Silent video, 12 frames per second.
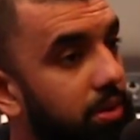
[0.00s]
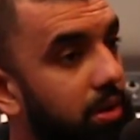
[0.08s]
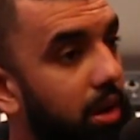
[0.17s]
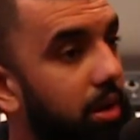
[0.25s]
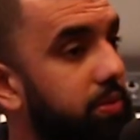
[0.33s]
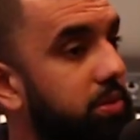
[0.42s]

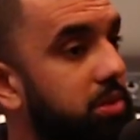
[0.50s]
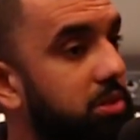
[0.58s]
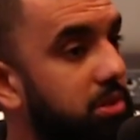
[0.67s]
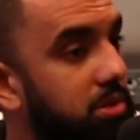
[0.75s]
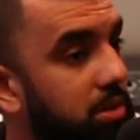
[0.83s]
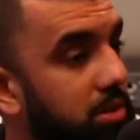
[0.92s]
life's
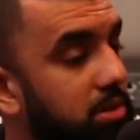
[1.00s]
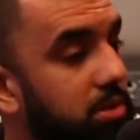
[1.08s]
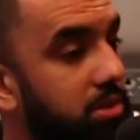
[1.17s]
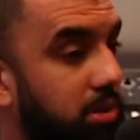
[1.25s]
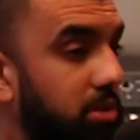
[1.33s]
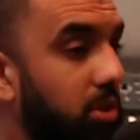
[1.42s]
just,
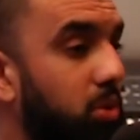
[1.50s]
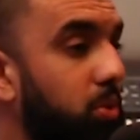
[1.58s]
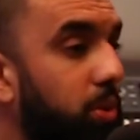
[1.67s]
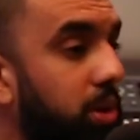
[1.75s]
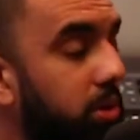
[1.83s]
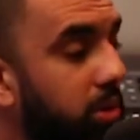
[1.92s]
this whole
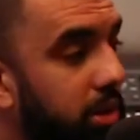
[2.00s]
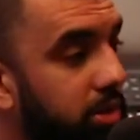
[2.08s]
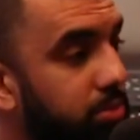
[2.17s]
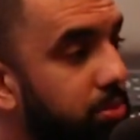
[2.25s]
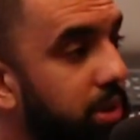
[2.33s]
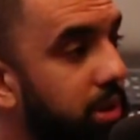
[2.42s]
world has
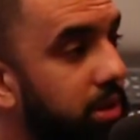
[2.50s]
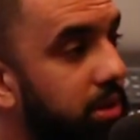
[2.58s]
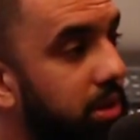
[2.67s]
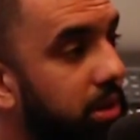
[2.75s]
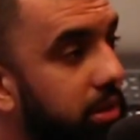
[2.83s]
been